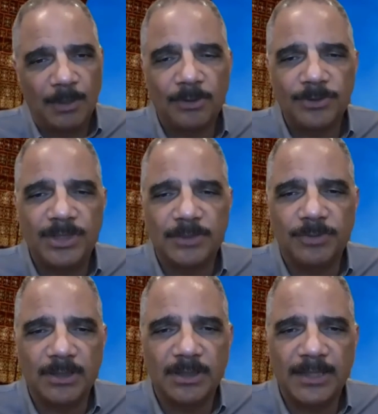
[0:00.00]
among those
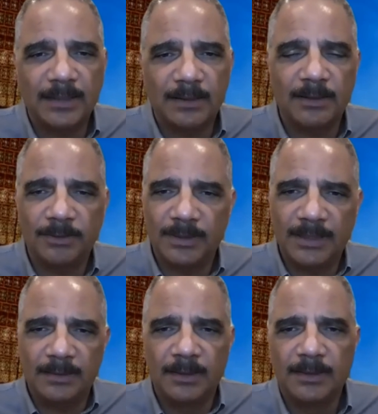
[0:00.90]
districts is that, you know,
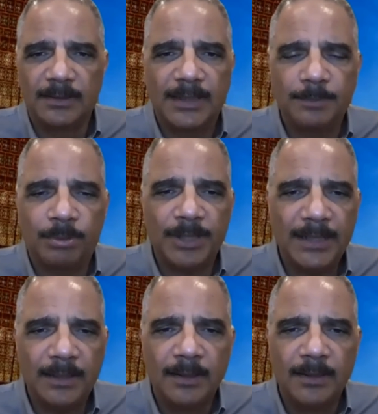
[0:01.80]
that, that
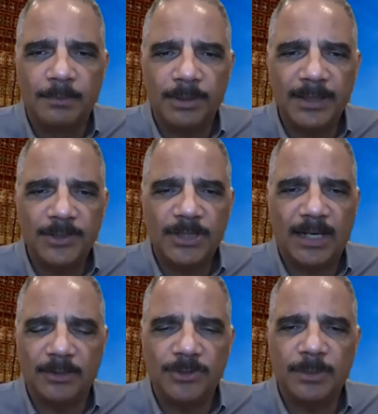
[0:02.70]
brain
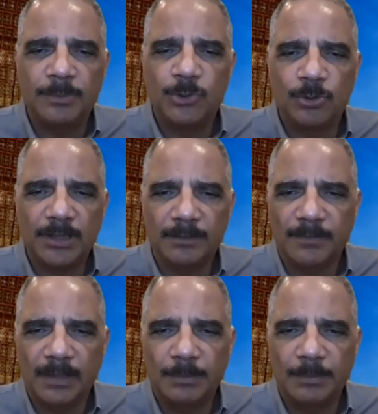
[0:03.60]
brainchild, Jim Jordan.